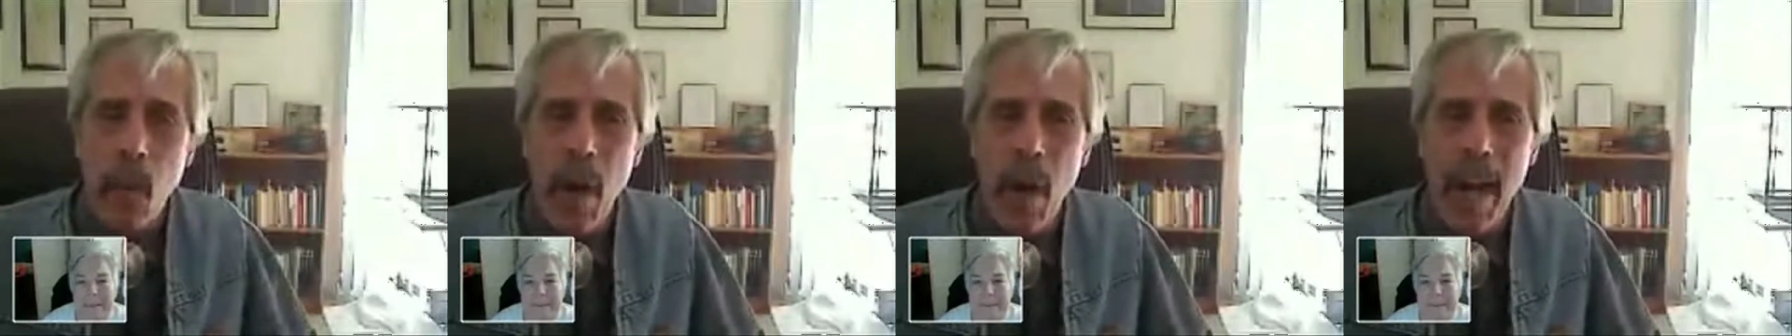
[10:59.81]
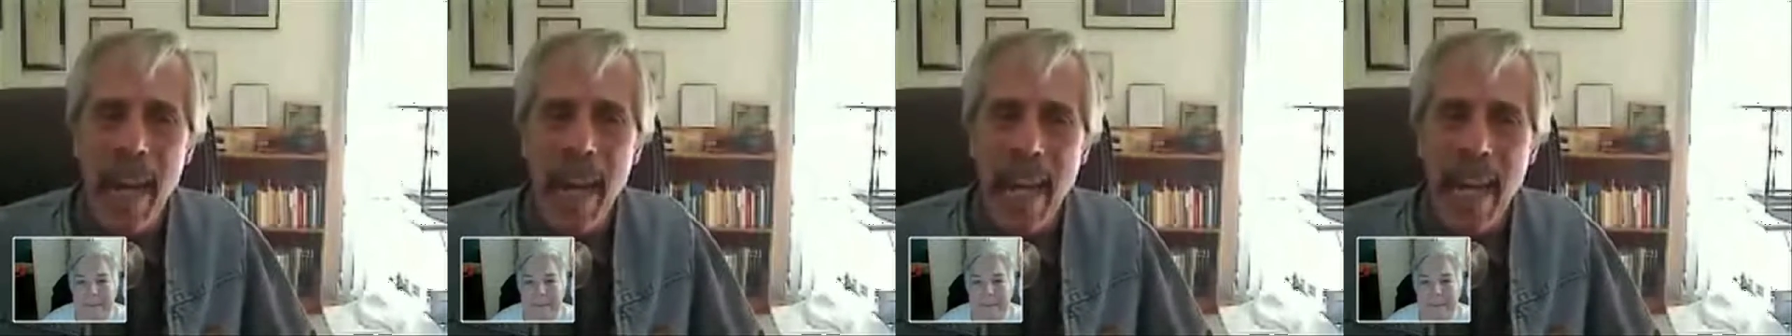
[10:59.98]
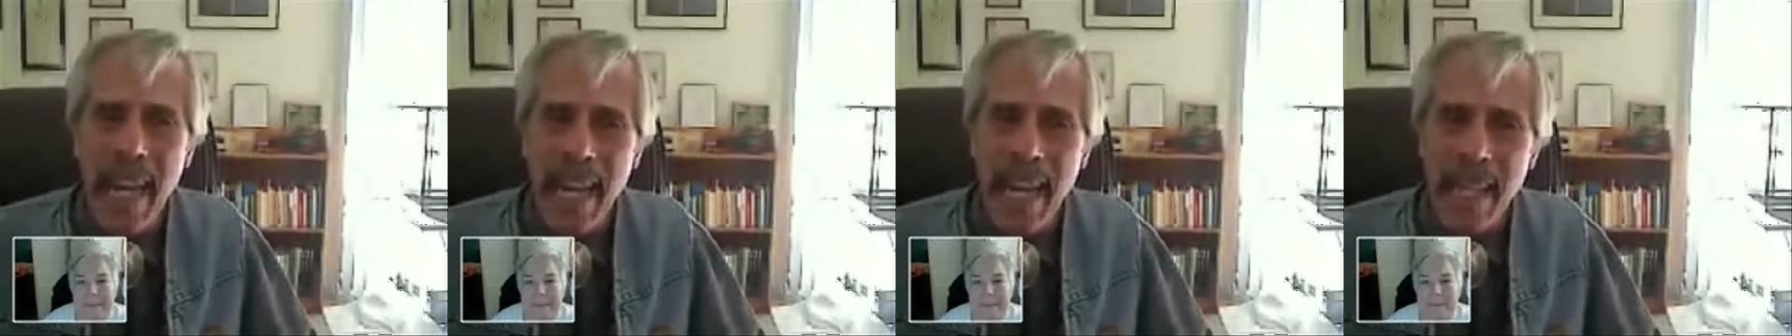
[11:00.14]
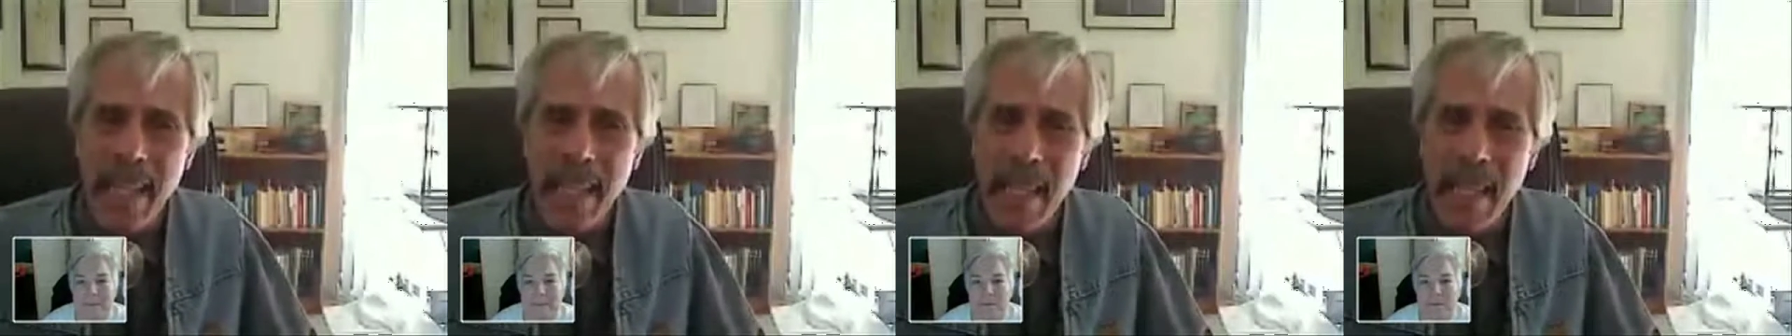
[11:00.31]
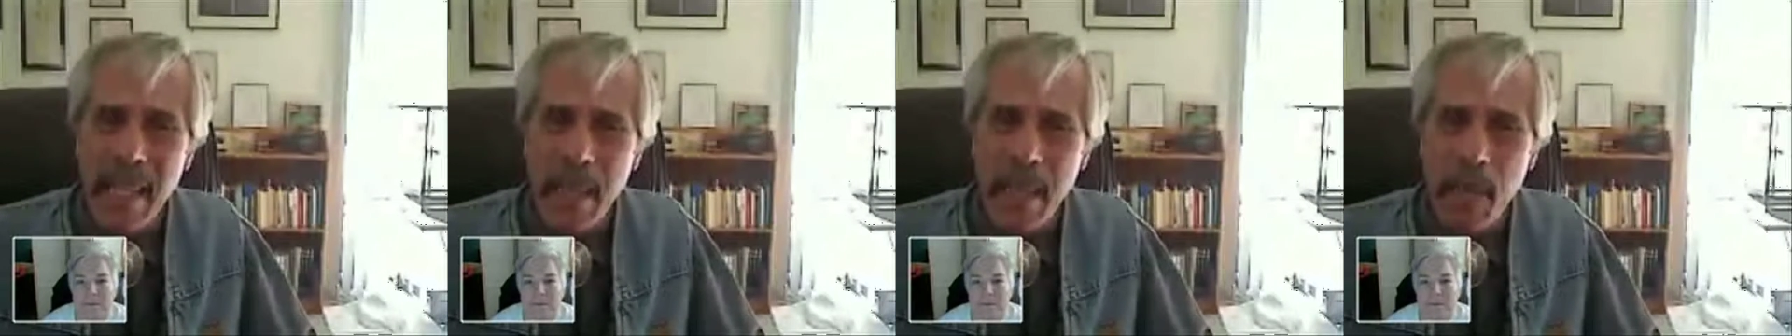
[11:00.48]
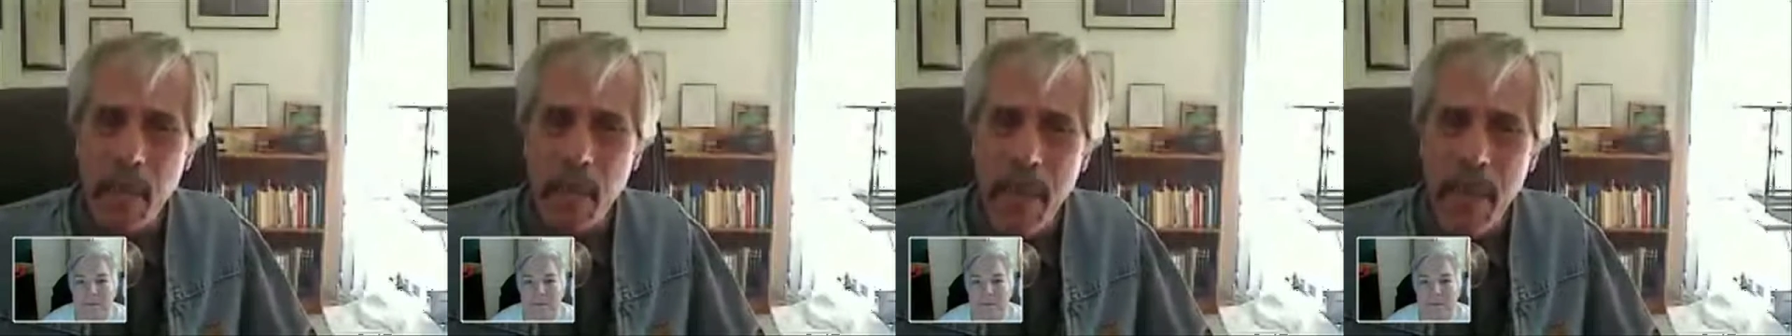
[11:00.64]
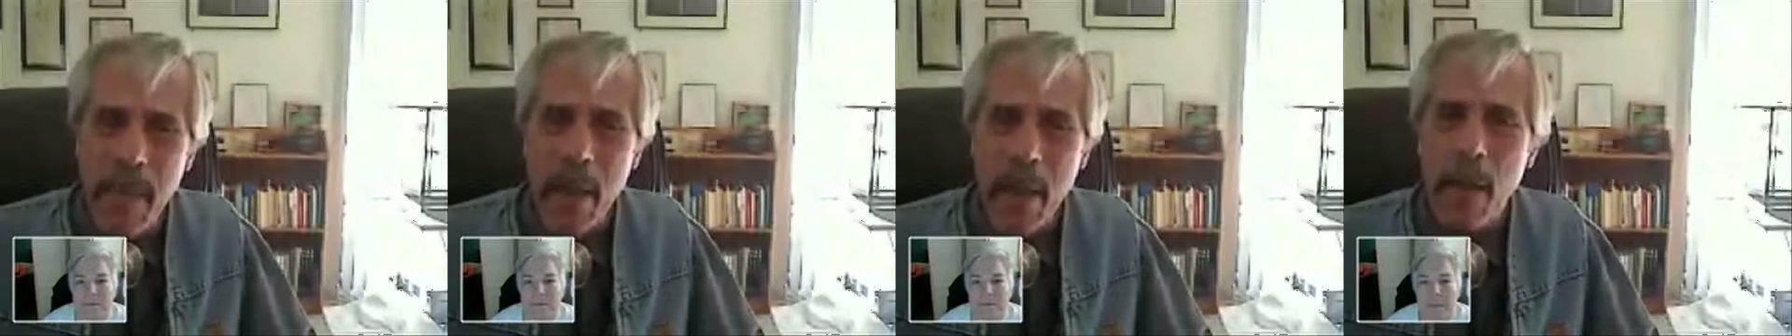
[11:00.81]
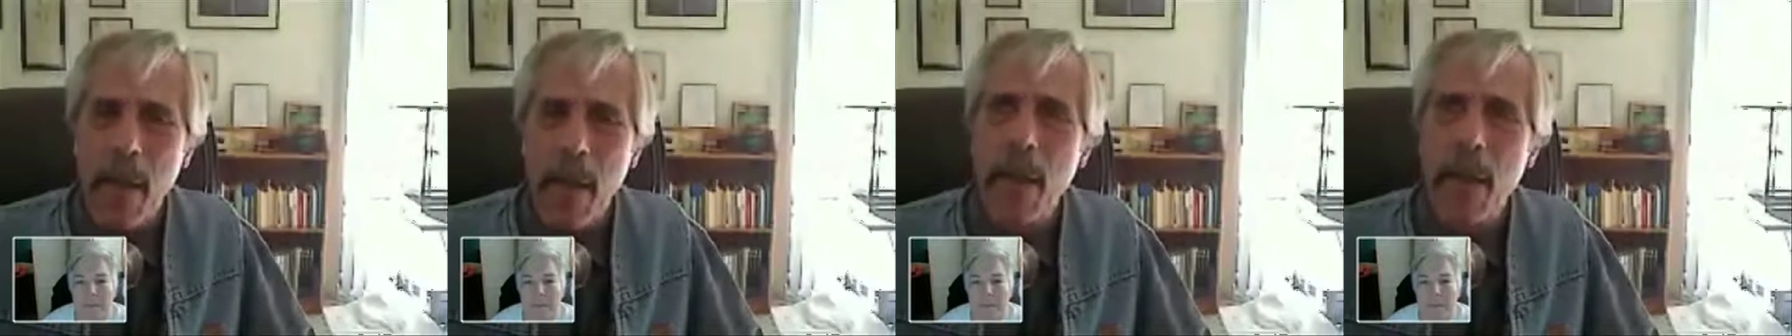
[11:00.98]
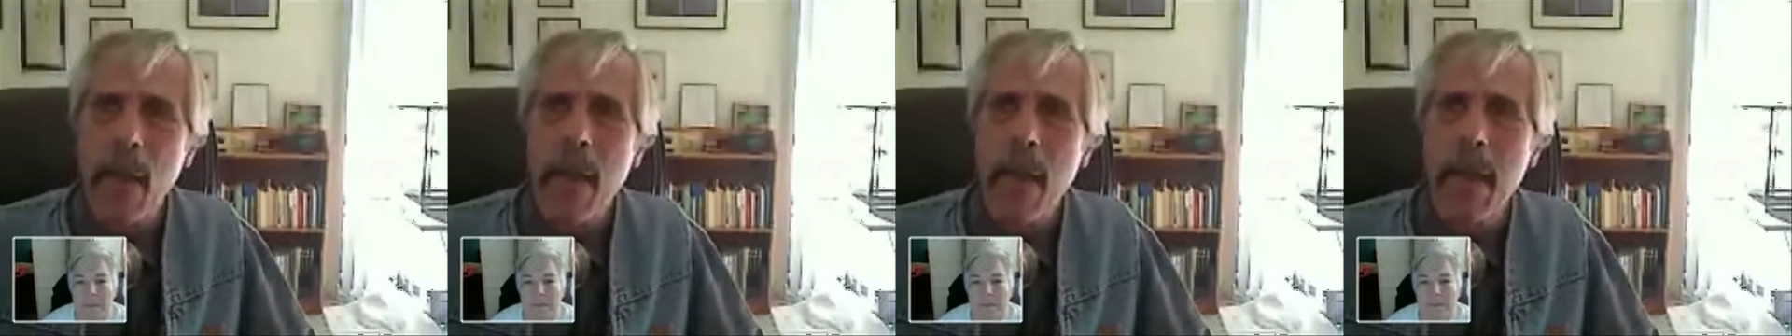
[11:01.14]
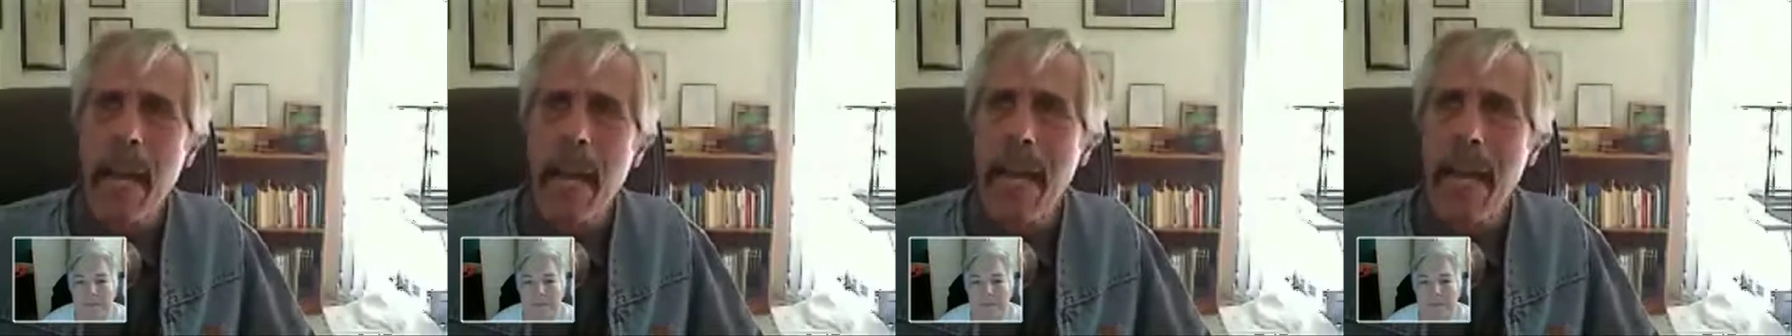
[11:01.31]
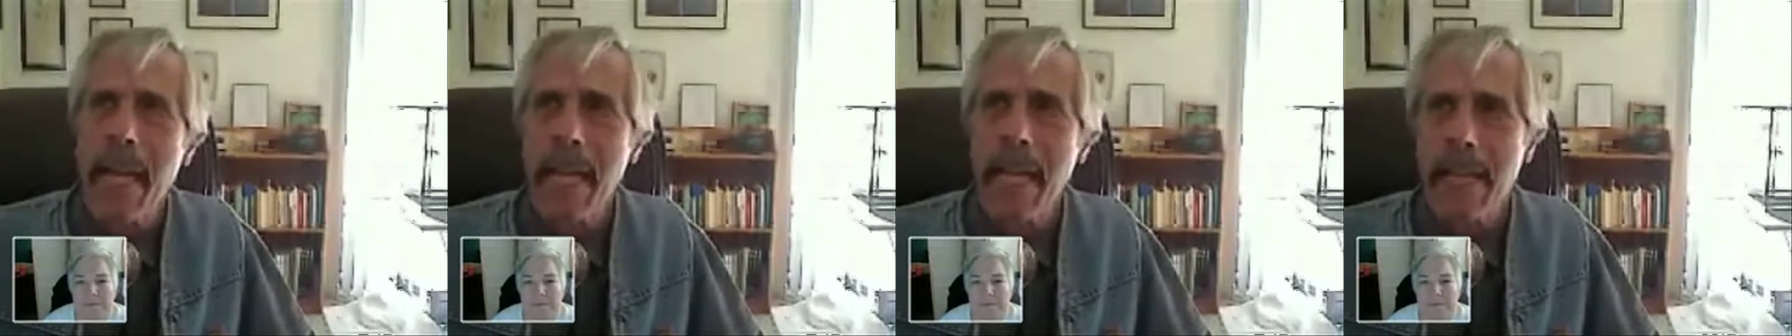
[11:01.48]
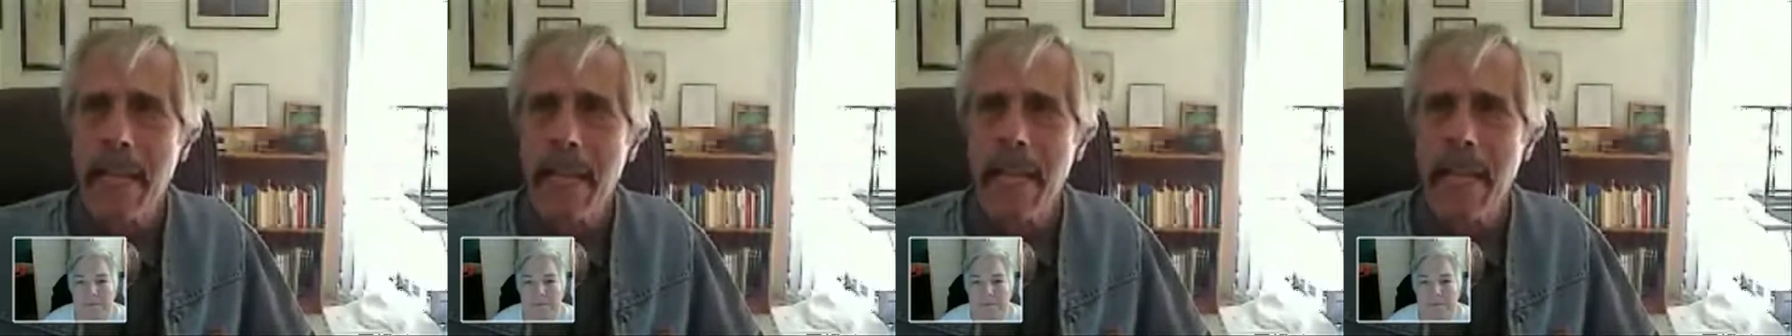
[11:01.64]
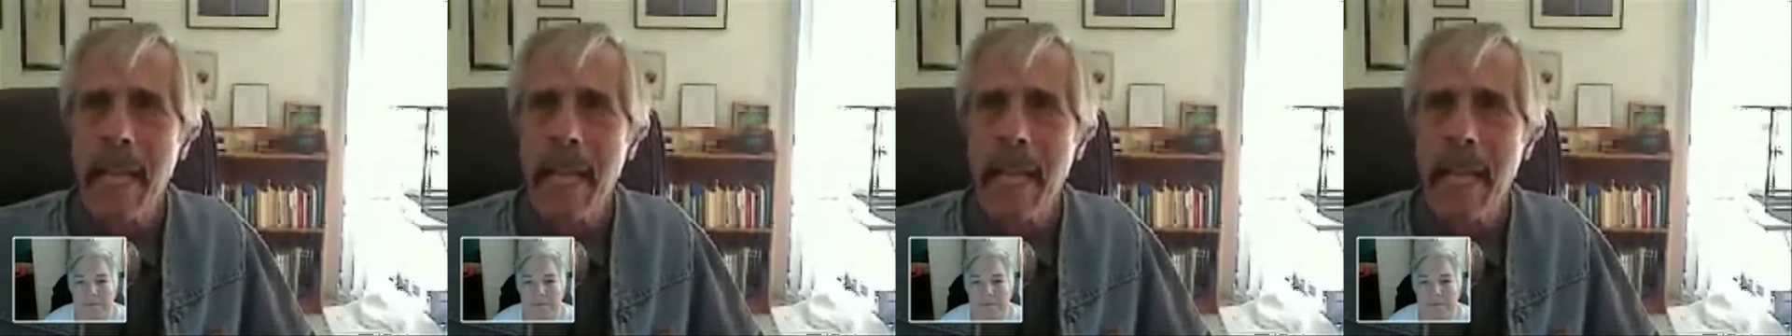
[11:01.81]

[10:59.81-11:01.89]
Why has his myth and his